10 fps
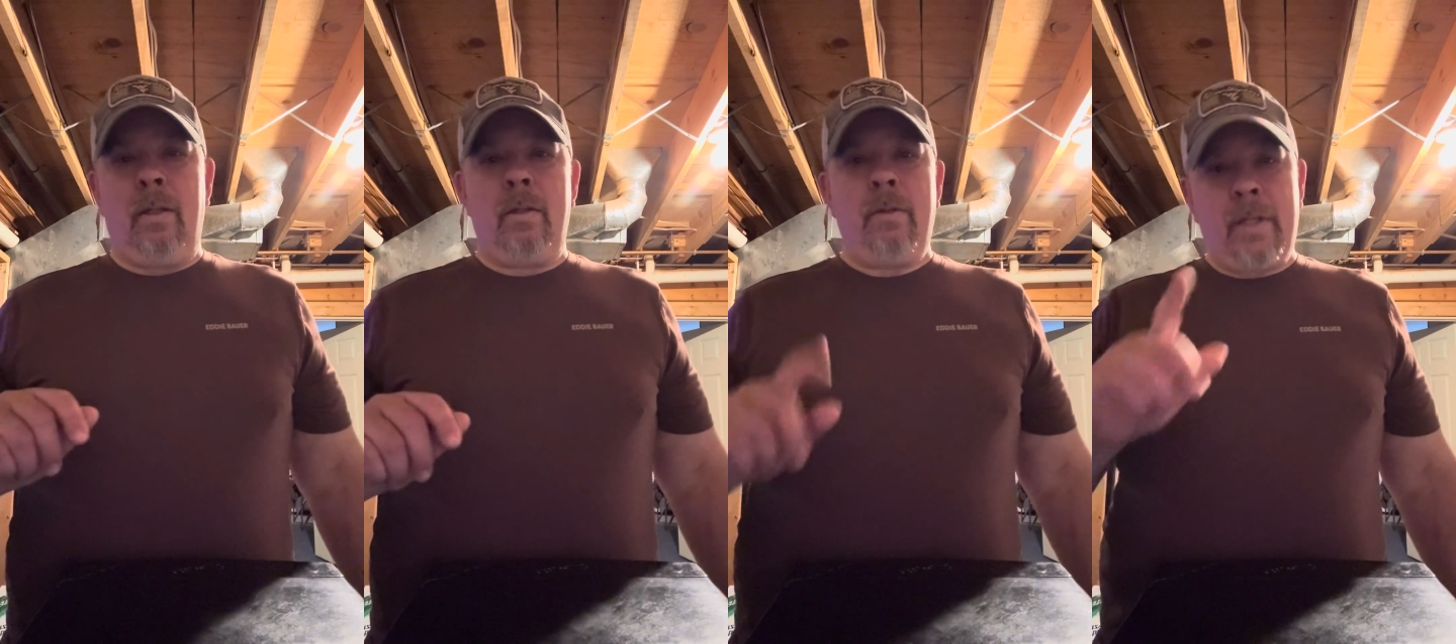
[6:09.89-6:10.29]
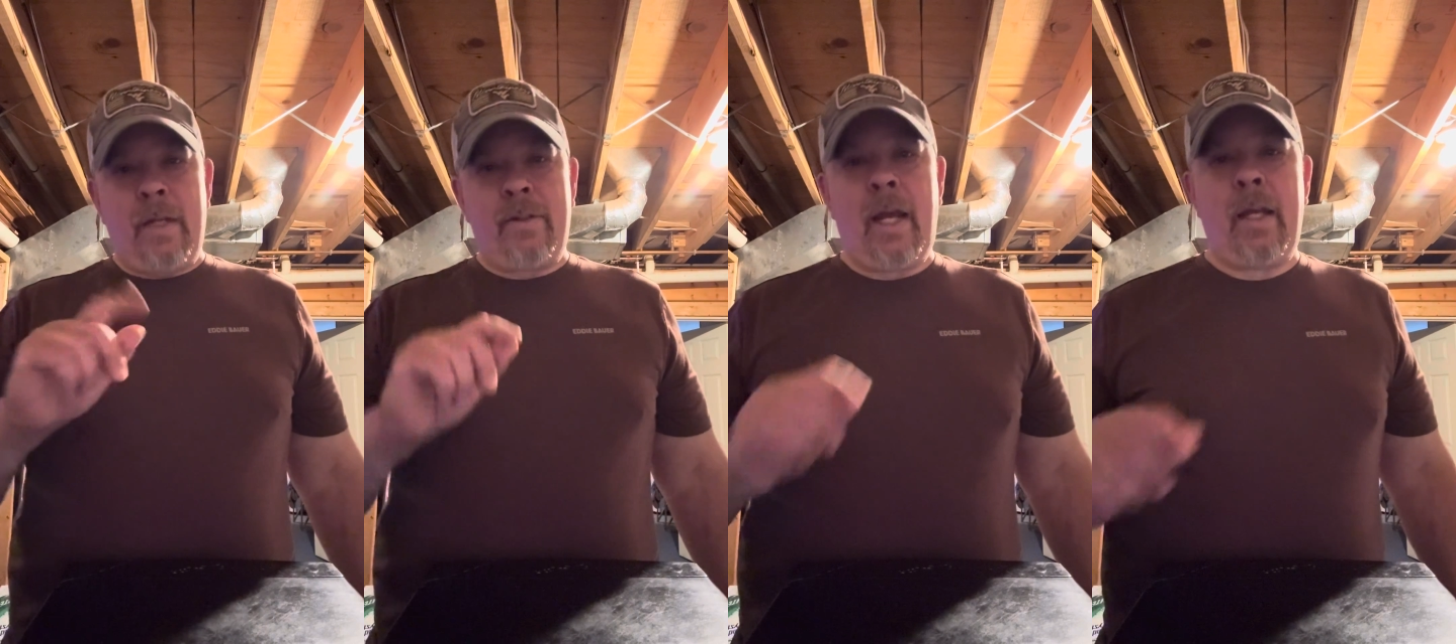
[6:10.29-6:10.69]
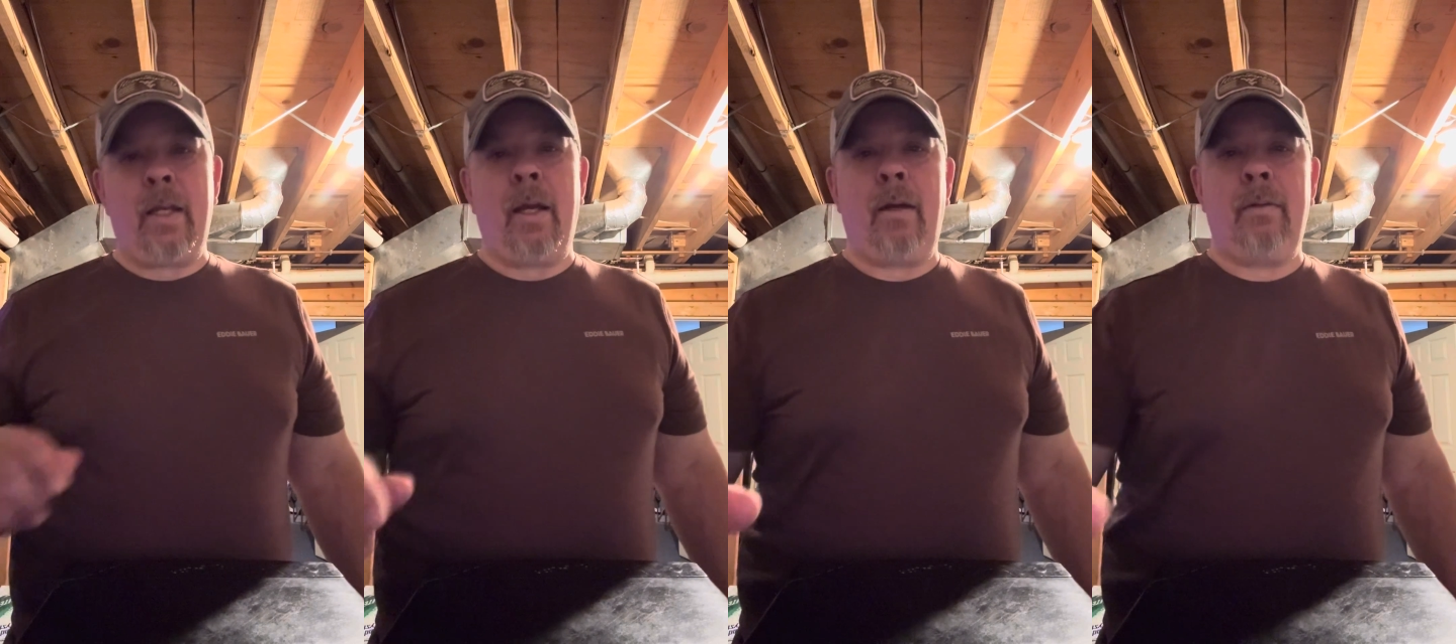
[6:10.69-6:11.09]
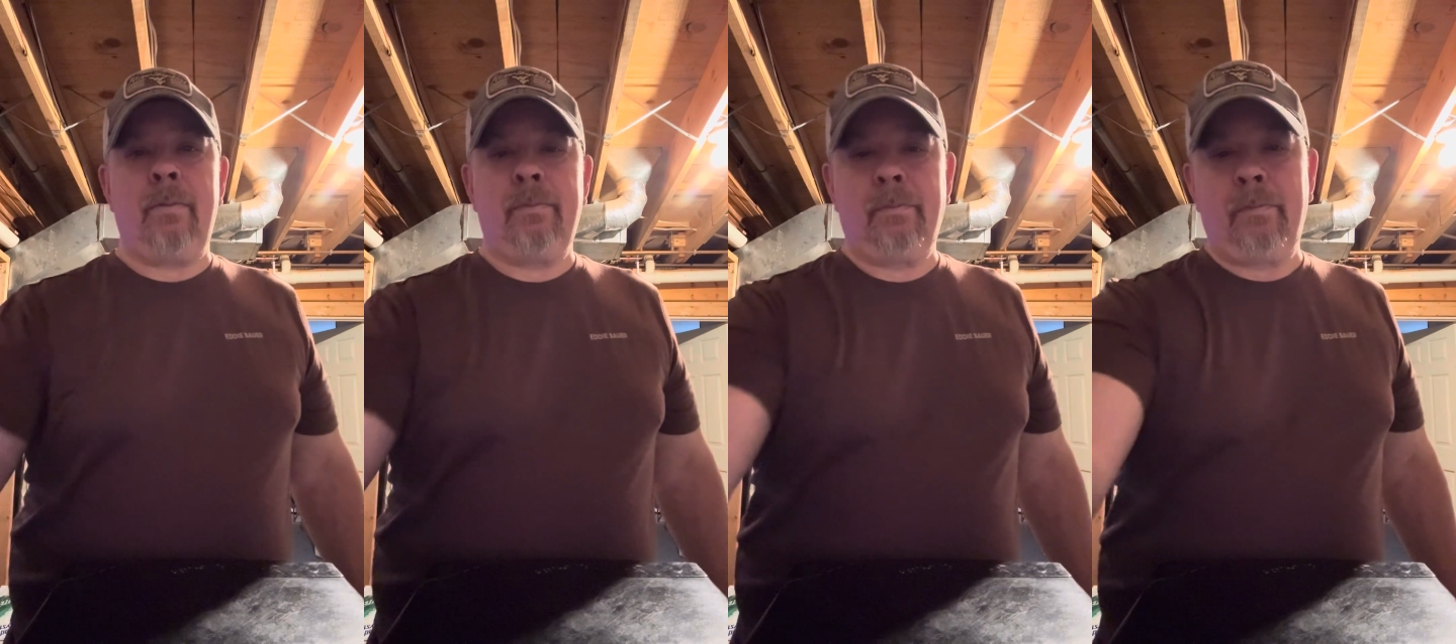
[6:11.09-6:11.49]
You stay stanky now.
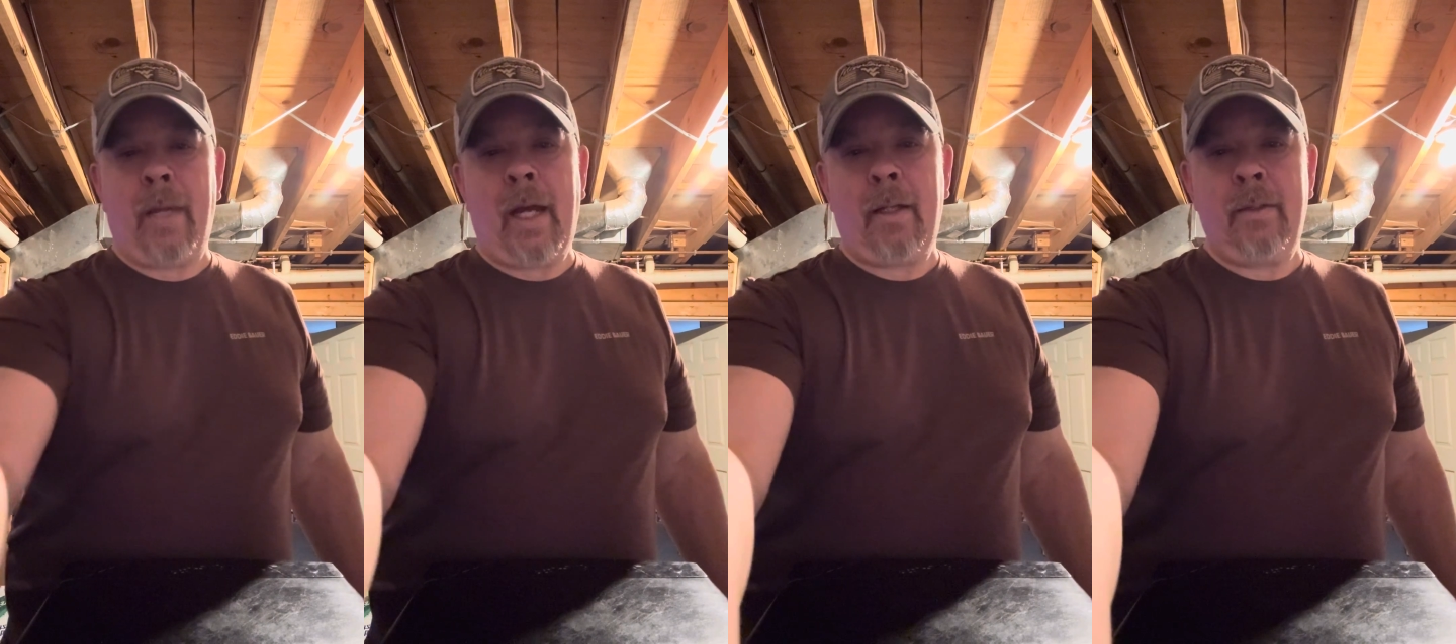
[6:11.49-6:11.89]
Bye.